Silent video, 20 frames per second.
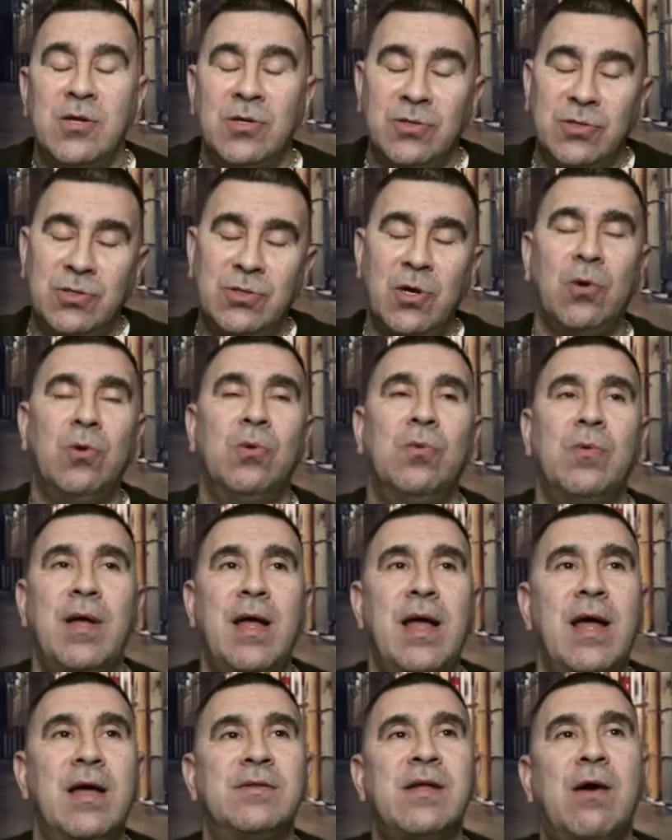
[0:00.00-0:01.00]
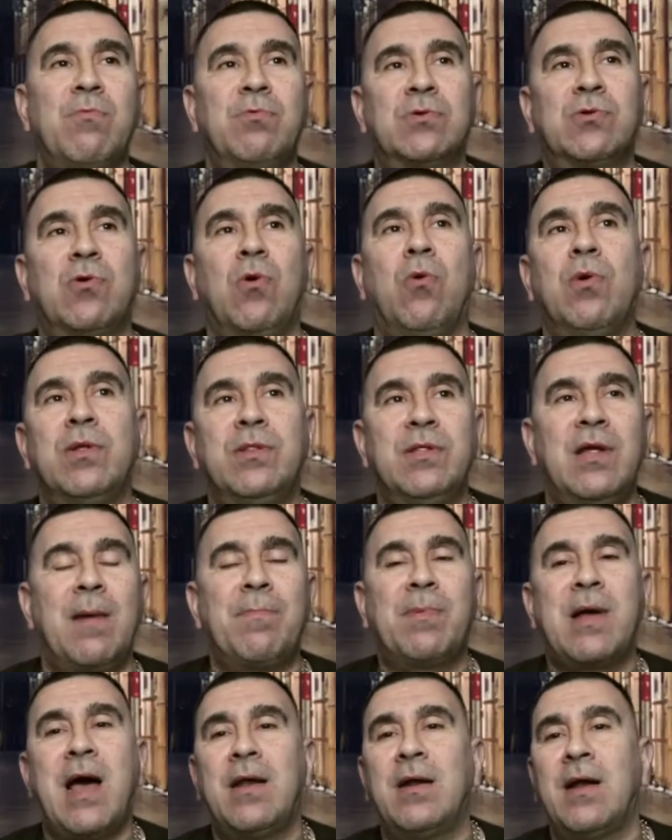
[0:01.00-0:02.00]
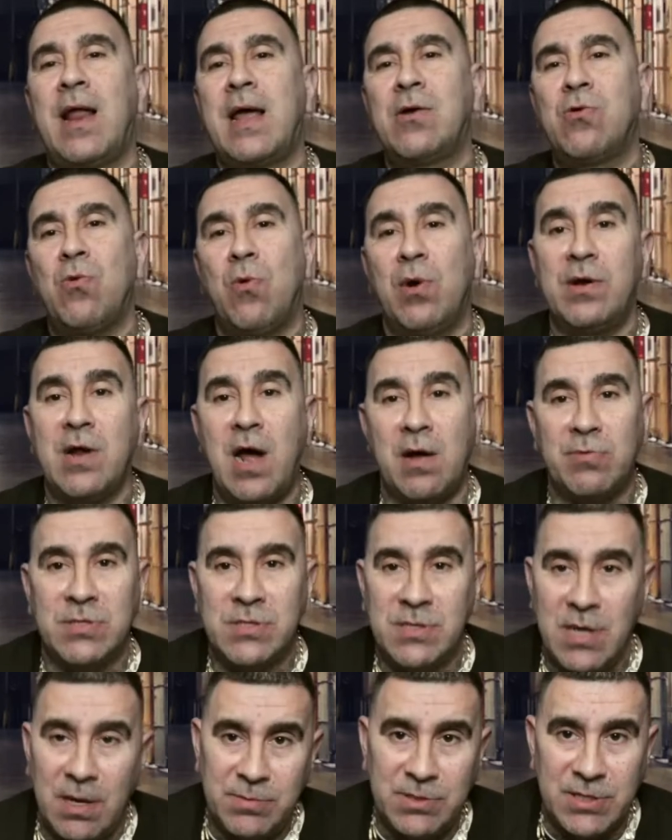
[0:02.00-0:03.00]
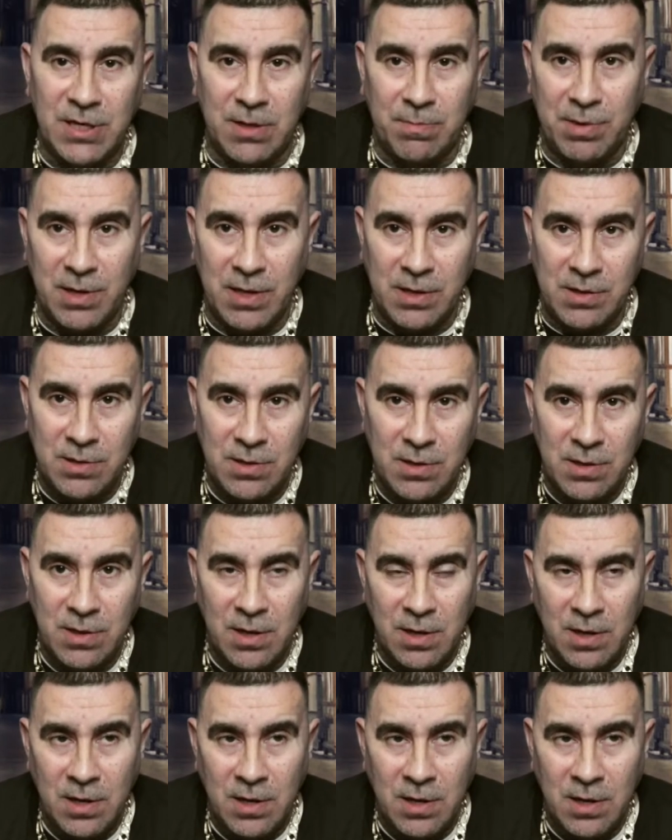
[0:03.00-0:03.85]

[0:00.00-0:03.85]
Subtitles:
So as I was going there, I'm kind of like going off subject, but